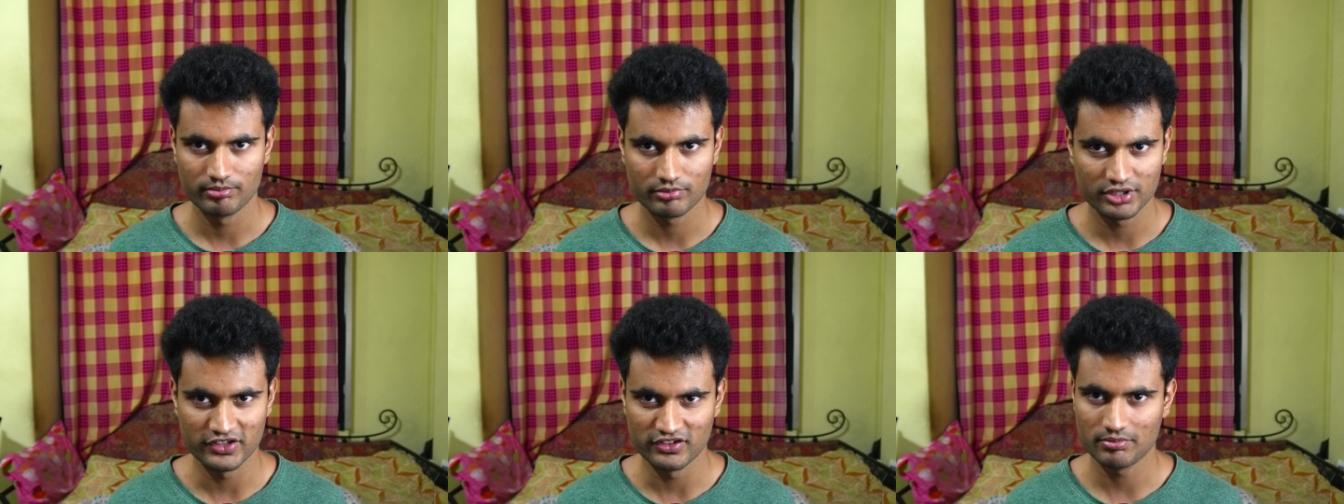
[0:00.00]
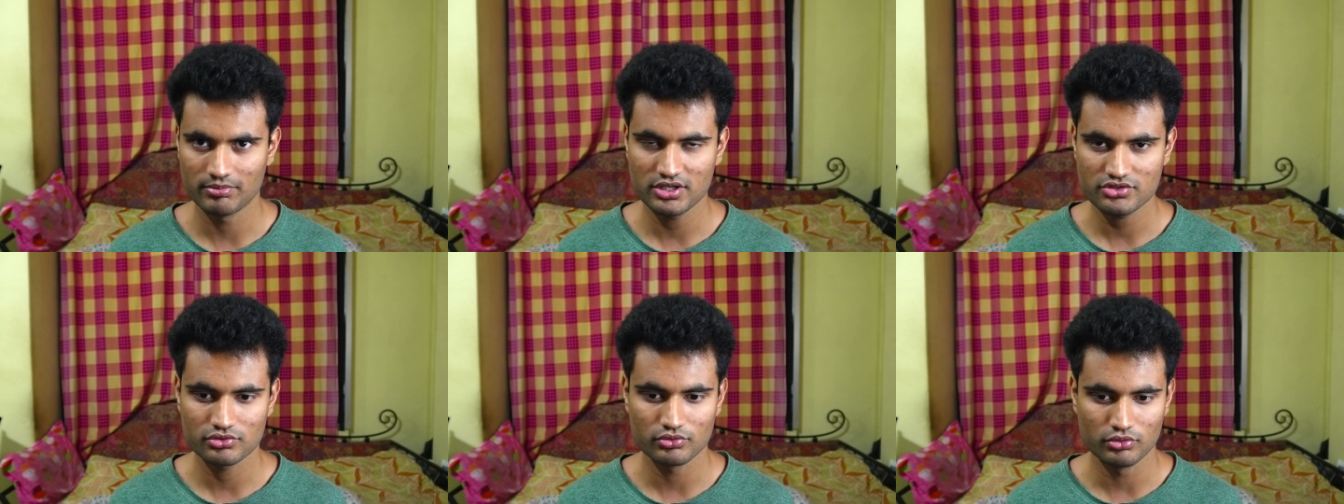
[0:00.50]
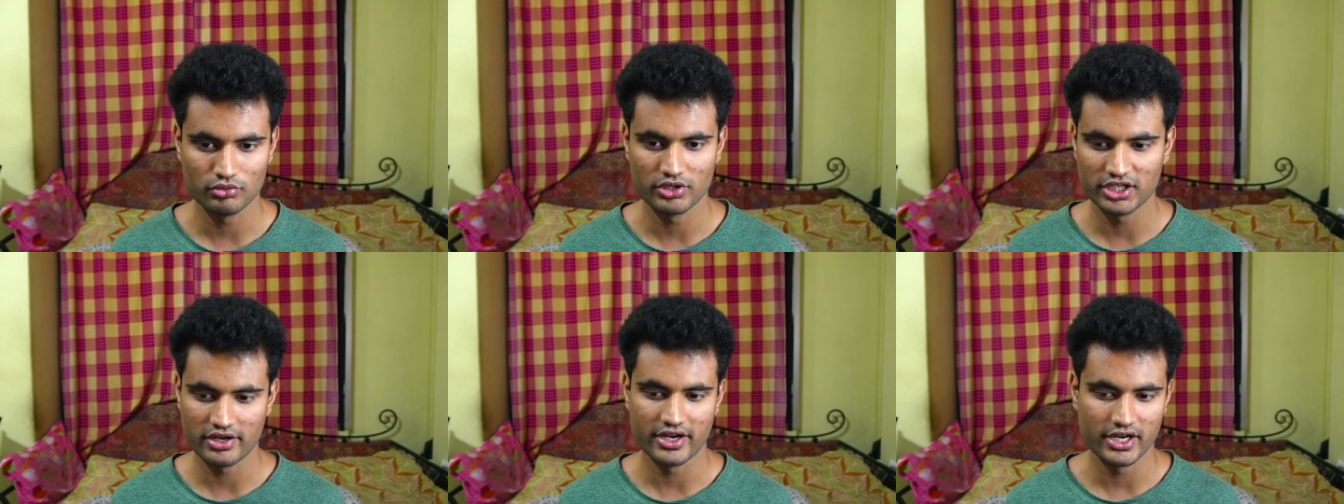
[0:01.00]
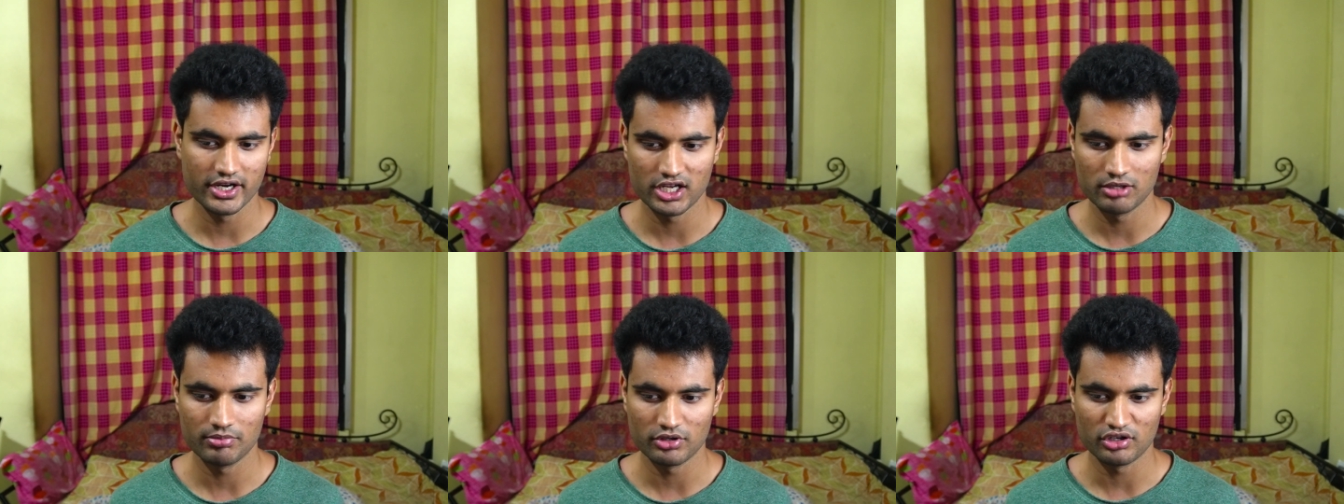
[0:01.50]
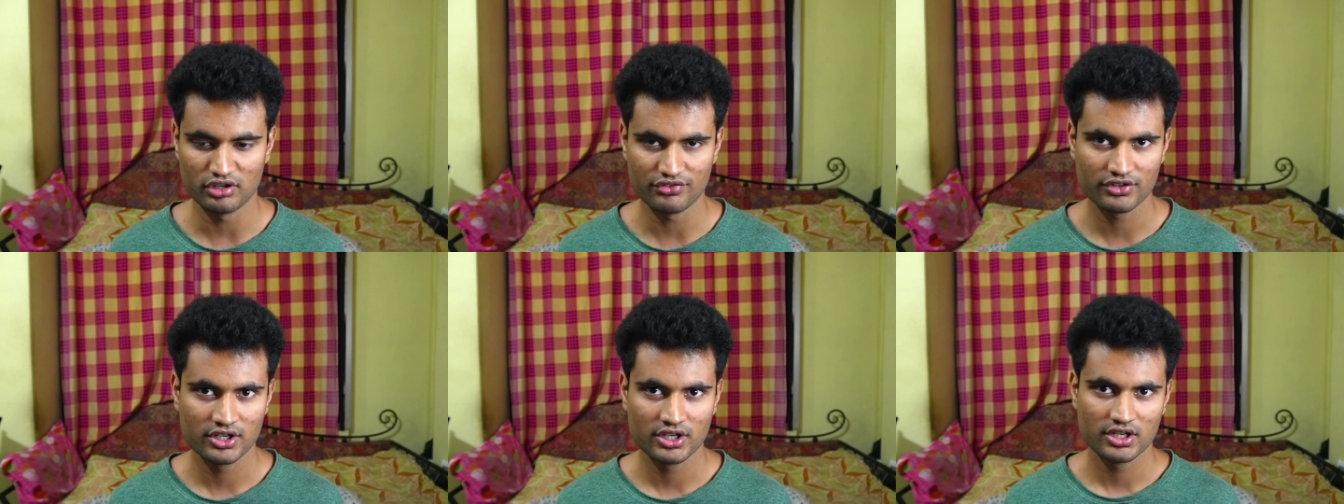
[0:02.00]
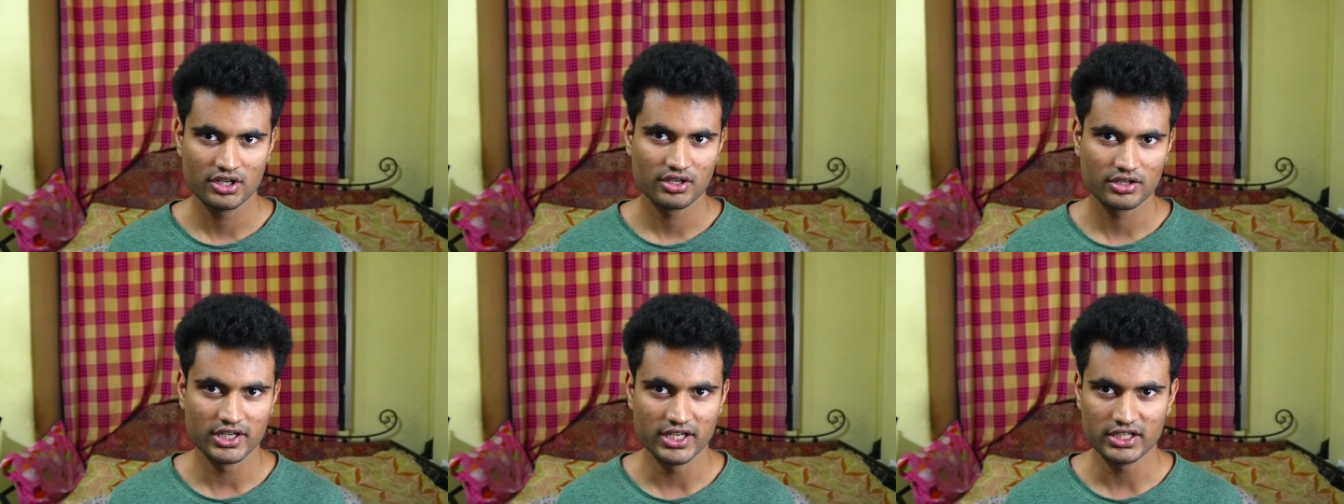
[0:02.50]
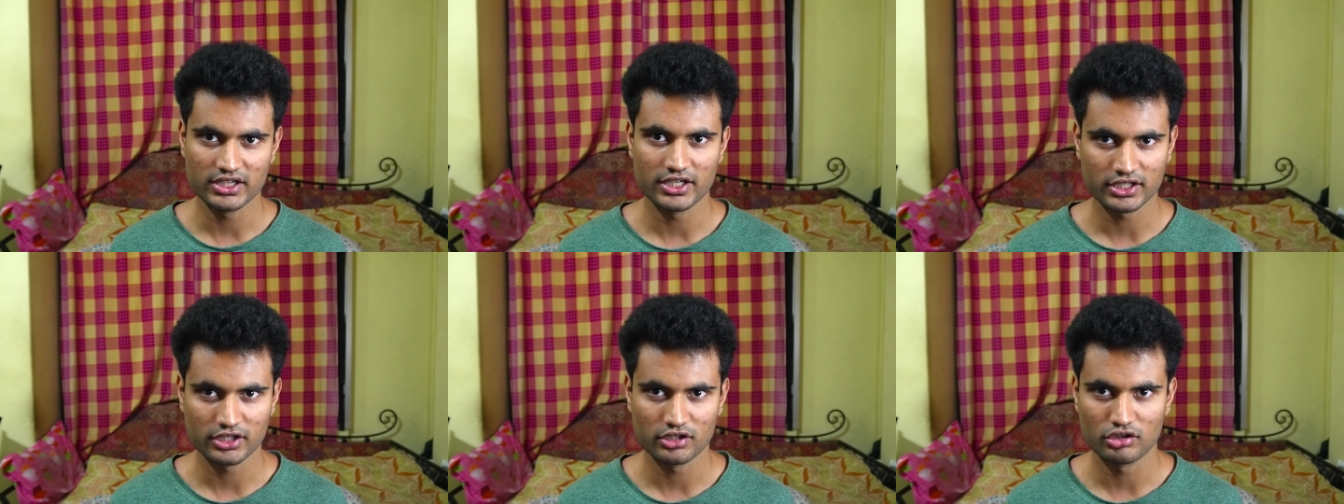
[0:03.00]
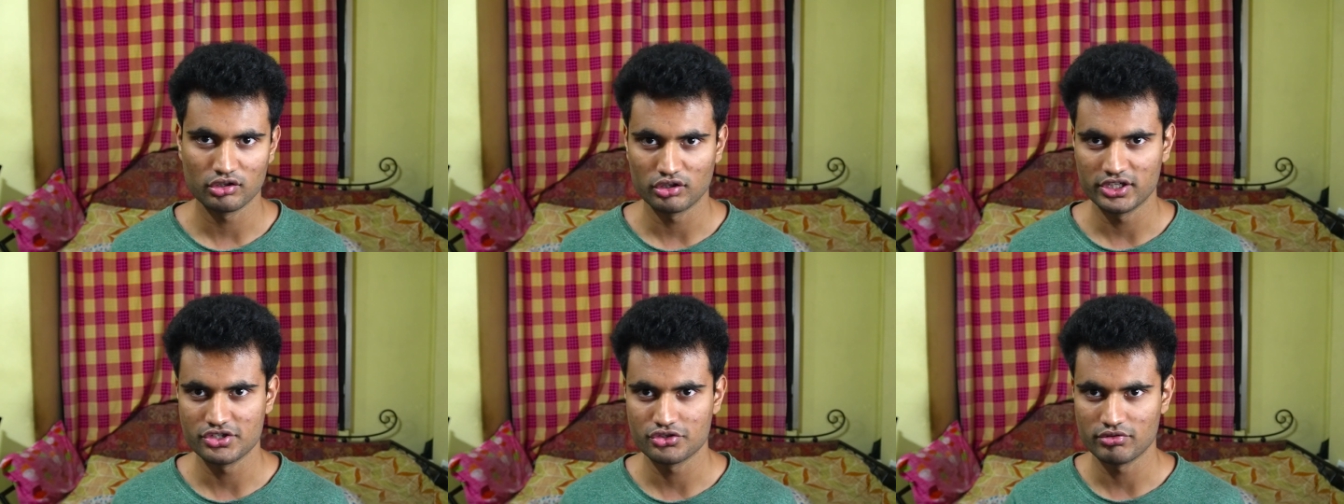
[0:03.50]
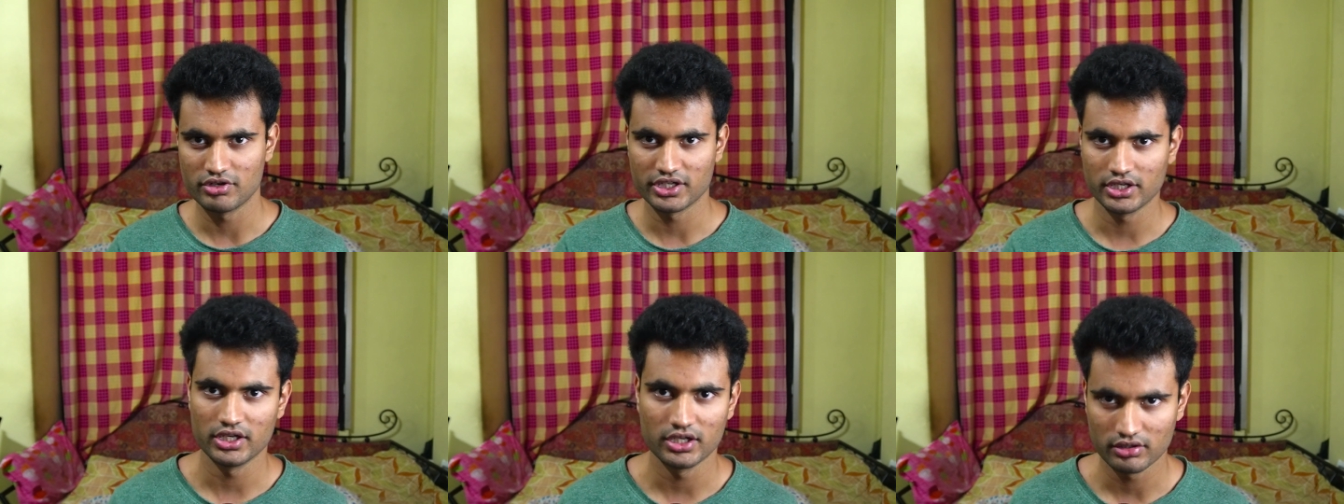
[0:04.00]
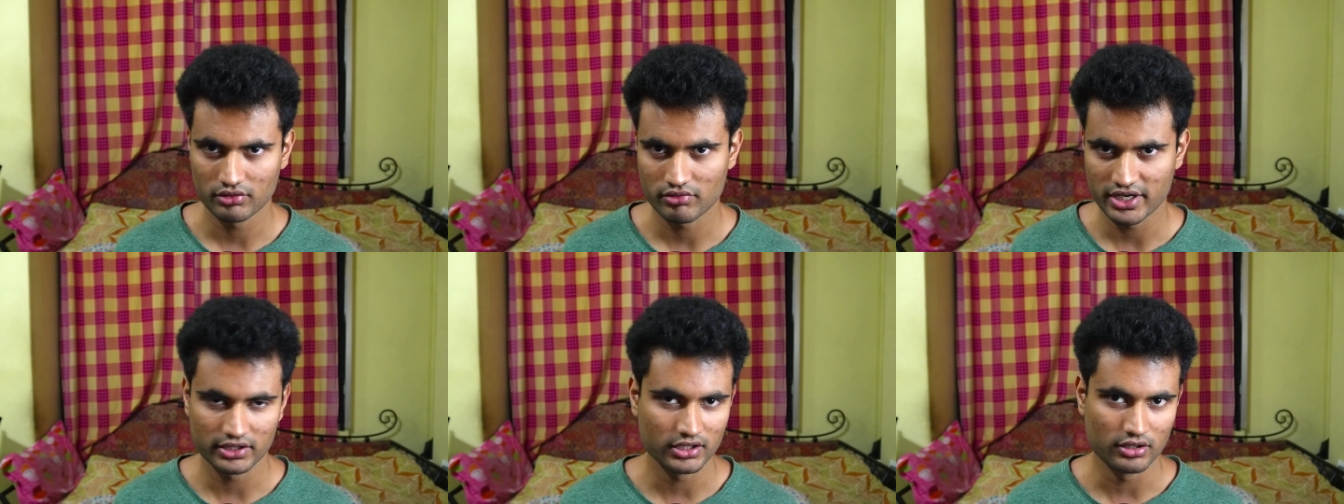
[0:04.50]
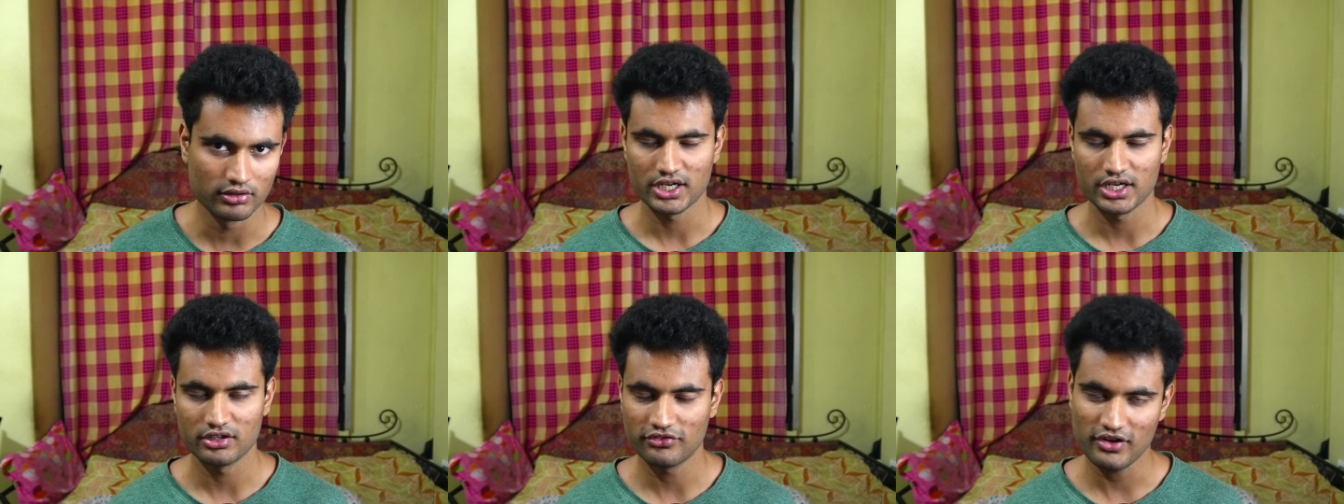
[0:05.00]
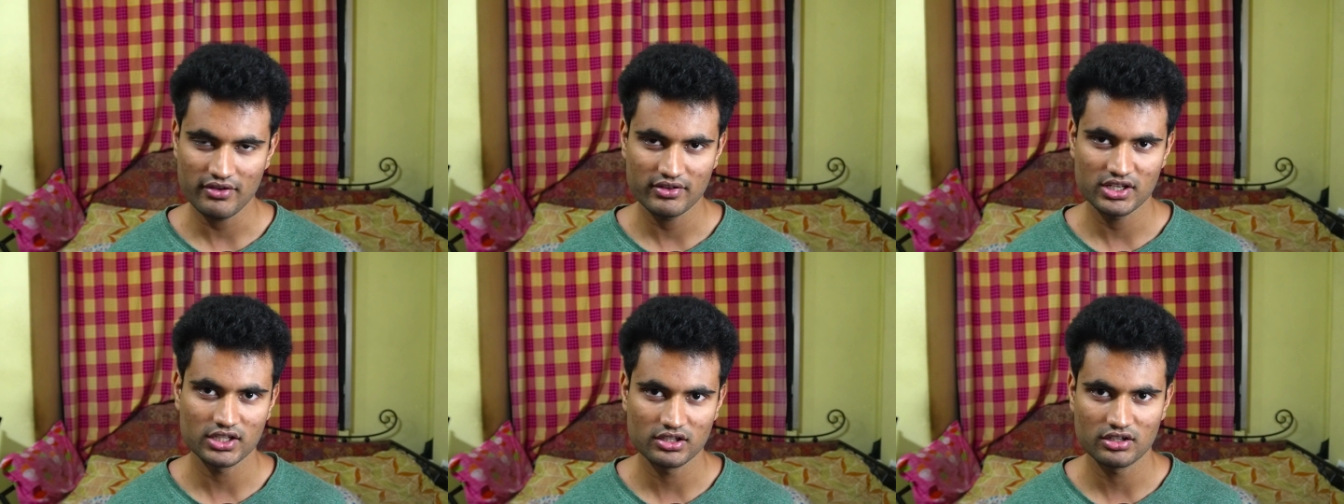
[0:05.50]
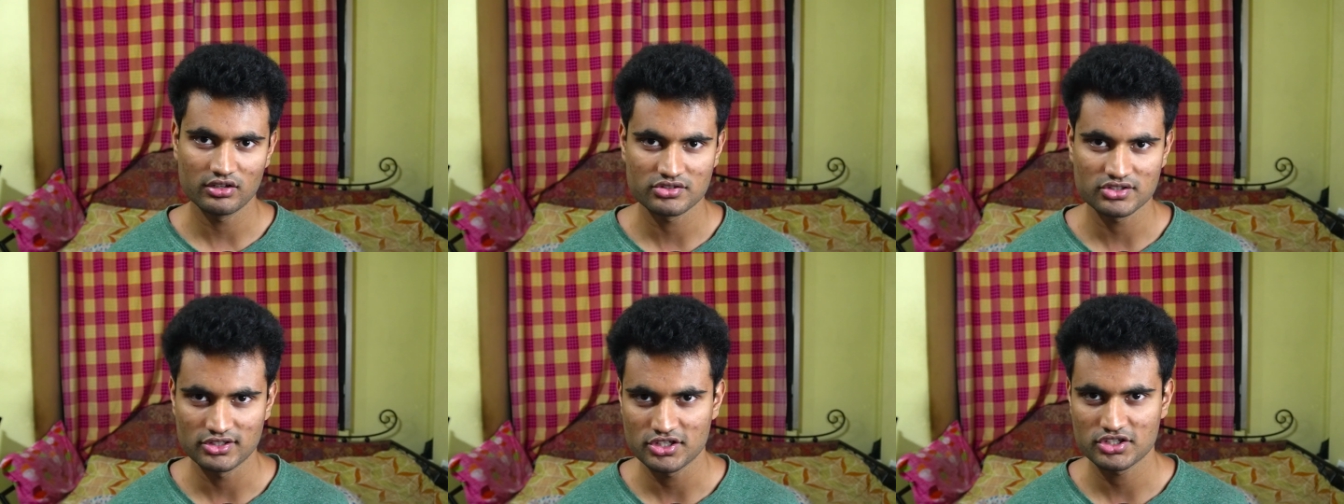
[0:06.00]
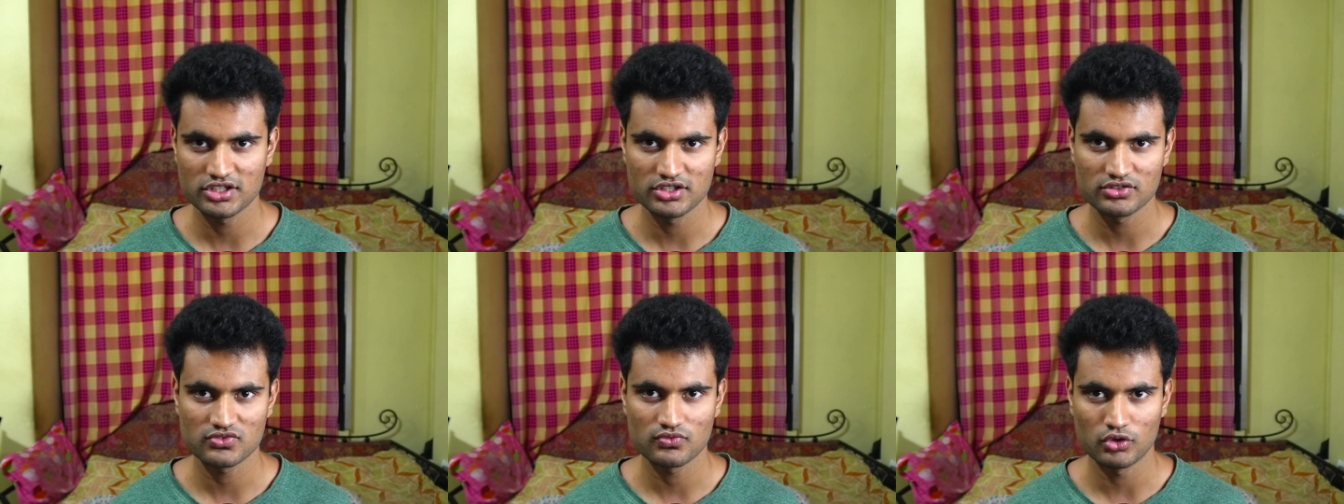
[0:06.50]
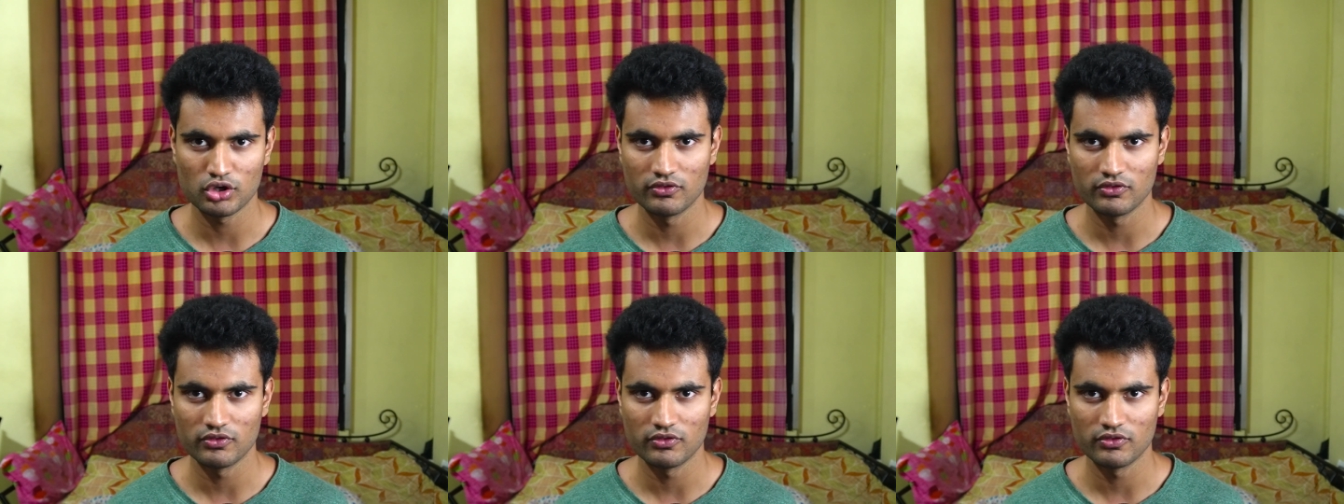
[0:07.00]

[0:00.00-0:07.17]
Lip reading: developers who really need help of gaining the technical knowledge you are gaining right now. And if you have any other suggestions for